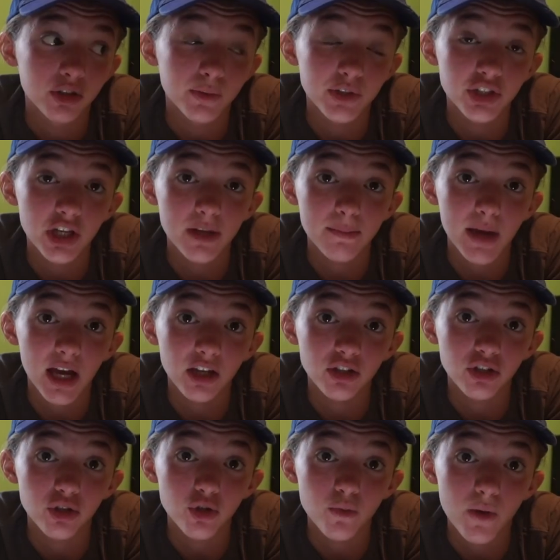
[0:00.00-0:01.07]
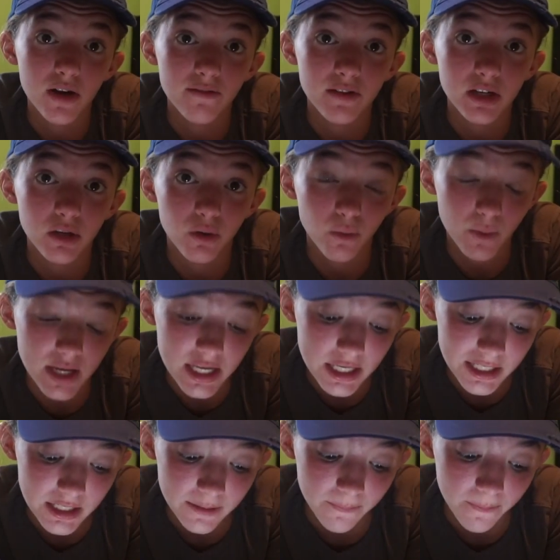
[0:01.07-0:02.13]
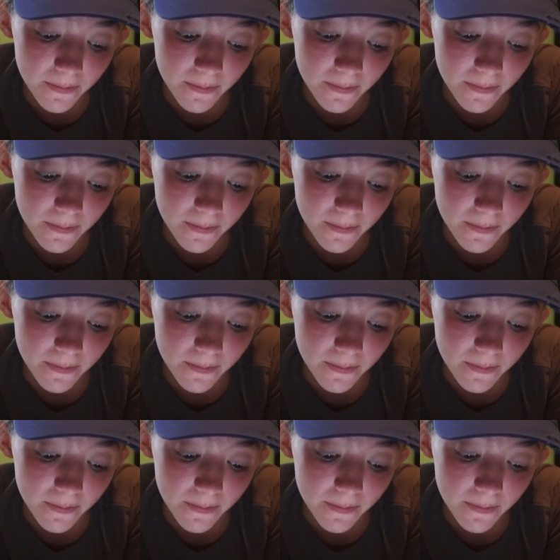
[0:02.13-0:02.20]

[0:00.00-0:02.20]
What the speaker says: switching back to one video a week.